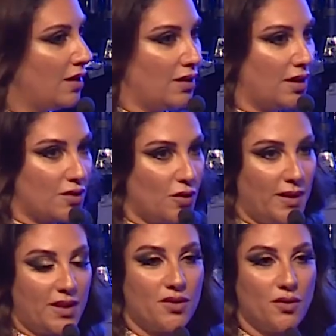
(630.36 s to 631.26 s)
Let's go
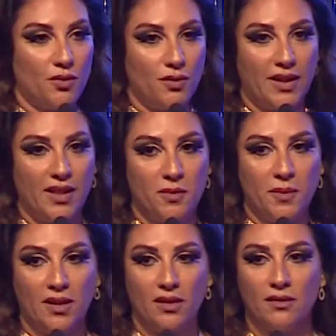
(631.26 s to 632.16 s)
back to Get
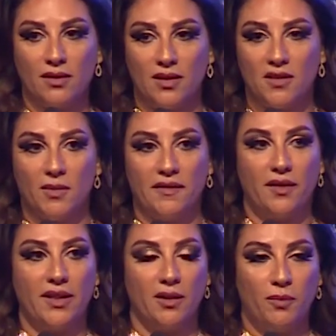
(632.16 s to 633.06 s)
B. This is my
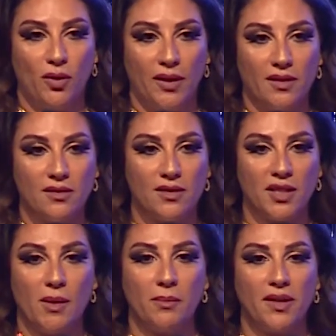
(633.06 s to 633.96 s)
final point.
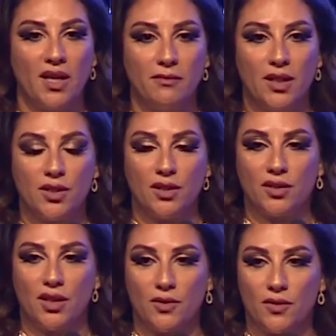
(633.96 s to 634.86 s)
Remember, I mentioned
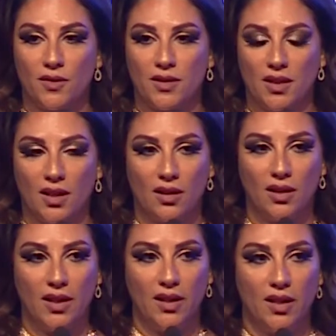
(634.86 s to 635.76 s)
crowdsourcing
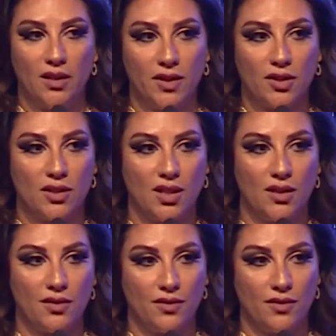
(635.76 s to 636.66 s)
innovation
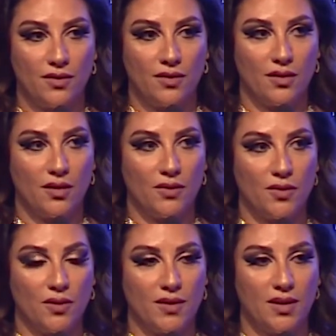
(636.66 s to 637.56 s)
challenges,
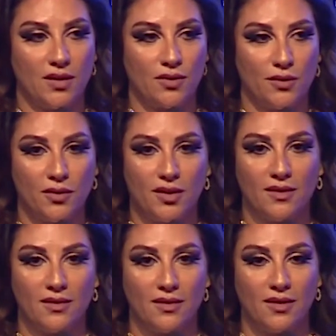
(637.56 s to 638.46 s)
crowdsourcing
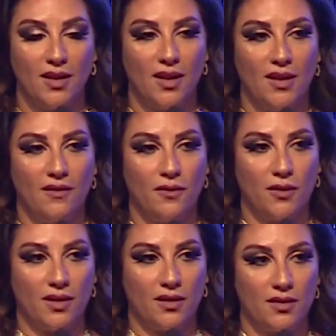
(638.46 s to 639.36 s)
solutions
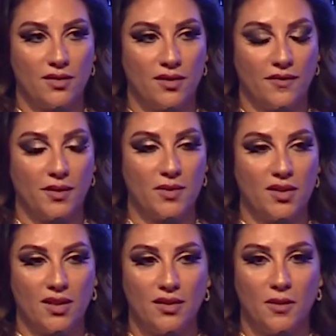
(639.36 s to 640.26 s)
from
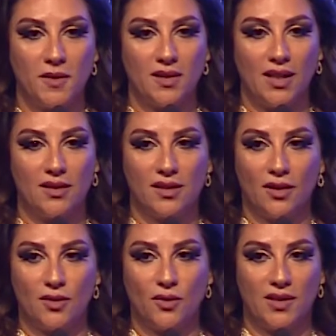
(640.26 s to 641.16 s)
startups, and
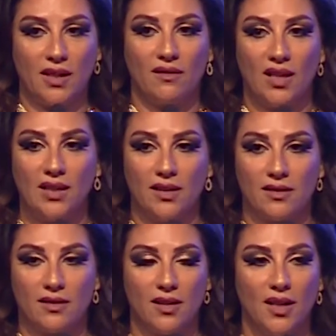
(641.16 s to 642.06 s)
crowdsourcing
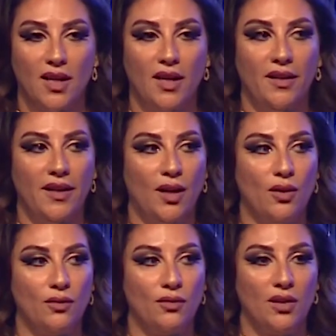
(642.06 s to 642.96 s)
talent.
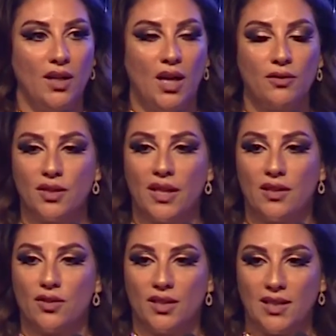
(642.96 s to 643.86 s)
Now, how do you
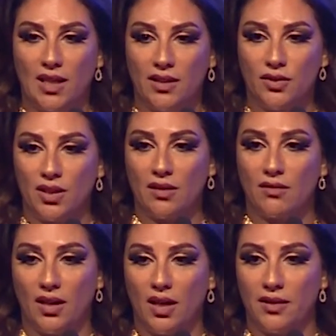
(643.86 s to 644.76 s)
get your talent? You either
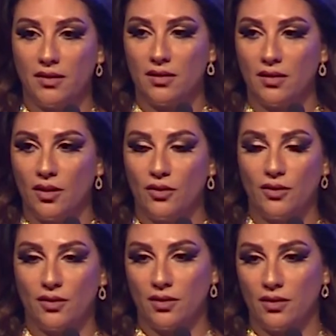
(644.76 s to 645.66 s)
hire or